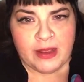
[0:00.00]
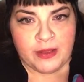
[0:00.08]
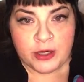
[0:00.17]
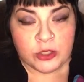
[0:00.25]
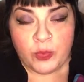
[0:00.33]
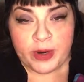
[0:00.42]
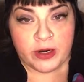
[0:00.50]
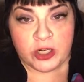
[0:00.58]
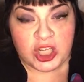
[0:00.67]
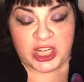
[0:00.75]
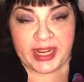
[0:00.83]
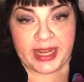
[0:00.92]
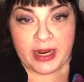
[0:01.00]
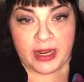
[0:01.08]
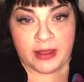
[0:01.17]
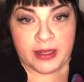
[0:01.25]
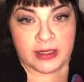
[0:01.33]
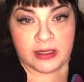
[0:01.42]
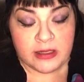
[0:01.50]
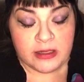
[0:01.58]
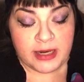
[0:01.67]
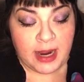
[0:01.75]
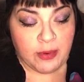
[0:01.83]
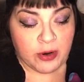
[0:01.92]
There's weird shit in this
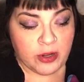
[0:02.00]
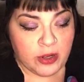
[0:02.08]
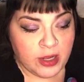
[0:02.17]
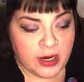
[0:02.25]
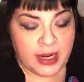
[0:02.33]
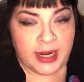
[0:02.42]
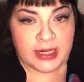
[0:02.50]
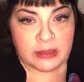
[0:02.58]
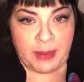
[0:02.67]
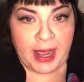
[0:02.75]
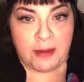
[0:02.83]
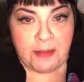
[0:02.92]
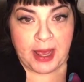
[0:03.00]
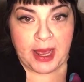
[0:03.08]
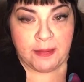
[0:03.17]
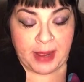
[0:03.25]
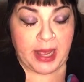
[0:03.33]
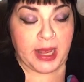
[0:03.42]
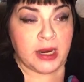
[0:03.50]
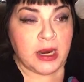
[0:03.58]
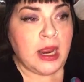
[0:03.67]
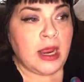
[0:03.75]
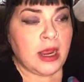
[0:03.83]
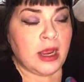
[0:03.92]
neighborhood. It is bad, bad, bad.
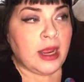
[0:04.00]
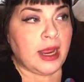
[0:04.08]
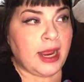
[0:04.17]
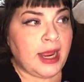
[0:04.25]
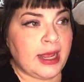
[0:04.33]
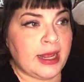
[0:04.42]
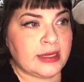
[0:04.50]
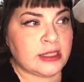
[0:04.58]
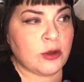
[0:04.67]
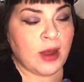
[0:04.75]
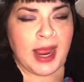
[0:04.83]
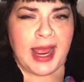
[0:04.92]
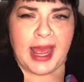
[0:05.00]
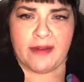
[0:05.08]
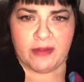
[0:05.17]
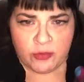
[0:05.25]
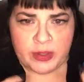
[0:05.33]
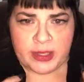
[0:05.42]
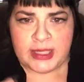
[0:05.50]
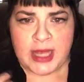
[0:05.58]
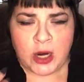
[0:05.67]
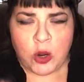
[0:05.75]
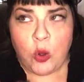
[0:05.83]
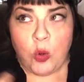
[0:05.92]
And so I haven't really
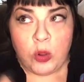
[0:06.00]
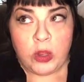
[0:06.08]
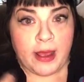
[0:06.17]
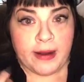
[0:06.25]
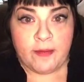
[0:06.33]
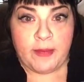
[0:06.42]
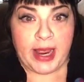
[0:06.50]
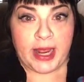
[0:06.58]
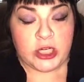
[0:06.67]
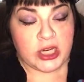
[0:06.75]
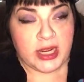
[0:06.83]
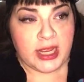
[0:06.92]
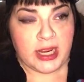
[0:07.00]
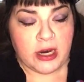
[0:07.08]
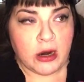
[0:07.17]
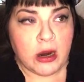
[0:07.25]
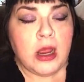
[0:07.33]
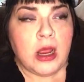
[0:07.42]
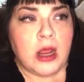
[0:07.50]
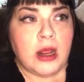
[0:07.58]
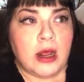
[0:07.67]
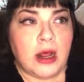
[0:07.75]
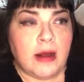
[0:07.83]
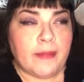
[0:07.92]
done a whole lot of magic here.
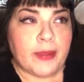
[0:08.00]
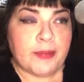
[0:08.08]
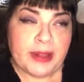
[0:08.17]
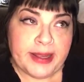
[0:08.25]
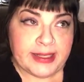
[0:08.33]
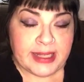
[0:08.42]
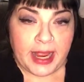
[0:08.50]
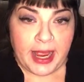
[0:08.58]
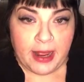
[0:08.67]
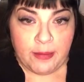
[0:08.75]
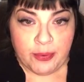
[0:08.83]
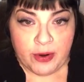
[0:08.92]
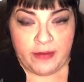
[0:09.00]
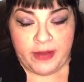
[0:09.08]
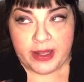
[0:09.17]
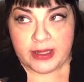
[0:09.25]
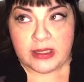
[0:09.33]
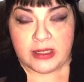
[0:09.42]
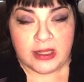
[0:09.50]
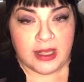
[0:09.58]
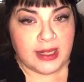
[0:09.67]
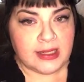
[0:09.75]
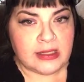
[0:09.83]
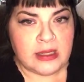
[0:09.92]
The place I had previous to
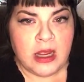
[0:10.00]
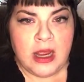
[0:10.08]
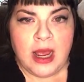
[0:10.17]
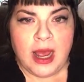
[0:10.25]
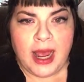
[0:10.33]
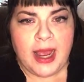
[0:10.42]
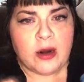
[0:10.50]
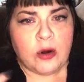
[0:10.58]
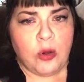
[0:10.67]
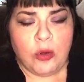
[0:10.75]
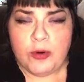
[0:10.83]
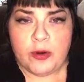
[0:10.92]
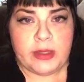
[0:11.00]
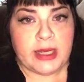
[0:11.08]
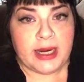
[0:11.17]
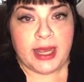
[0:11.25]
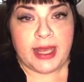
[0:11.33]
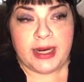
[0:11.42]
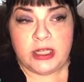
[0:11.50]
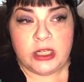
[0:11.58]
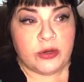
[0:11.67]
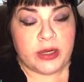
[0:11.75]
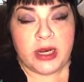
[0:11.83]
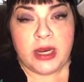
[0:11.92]
this, I had a whole room dedicated
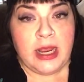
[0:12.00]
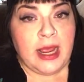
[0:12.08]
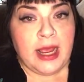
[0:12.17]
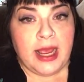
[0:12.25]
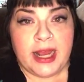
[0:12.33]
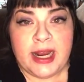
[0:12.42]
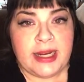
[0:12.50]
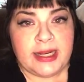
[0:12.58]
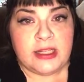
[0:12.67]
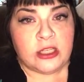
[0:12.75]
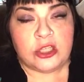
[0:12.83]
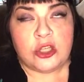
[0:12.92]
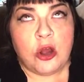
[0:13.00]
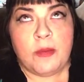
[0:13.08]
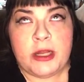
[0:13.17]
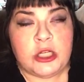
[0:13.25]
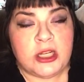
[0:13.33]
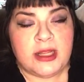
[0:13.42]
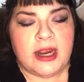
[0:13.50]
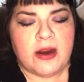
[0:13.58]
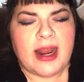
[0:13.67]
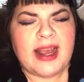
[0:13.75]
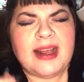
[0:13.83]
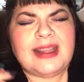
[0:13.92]
to it. And I did so much in there, and
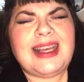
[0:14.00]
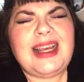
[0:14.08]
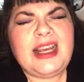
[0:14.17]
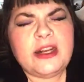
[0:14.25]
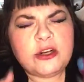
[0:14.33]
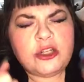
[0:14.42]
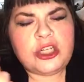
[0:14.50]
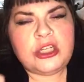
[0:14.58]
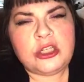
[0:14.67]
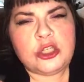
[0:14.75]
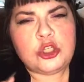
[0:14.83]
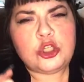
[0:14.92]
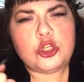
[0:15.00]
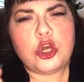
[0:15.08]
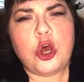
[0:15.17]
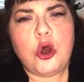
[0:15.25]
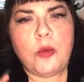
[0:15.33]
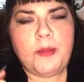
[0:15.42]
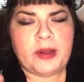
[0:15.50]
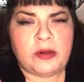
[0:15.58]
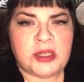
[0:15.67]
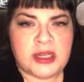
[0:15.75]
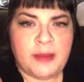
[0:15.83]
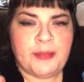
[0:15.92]
I got the energy so
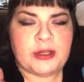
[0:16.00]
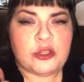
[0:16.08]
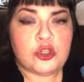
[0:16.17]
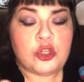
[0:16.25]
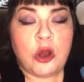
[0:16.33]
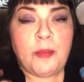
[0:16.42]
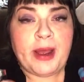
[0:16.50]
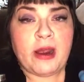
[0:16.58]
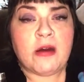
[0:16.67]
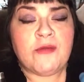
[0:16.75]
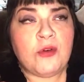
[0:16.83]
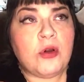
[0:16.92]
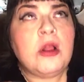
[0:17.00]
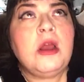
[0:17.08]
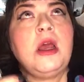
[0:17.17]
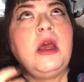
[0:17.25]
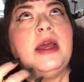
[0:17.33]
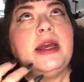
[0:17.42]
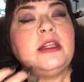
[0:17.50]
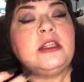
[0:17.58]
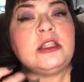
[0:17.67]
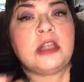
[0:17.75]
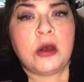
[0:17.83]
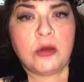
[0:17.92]
built up and so powerful and
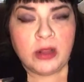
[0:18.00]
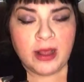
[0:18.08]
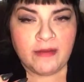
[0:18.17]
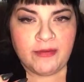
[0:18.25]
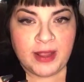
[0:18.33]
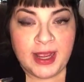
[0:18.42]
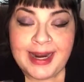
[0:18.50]
so lovely.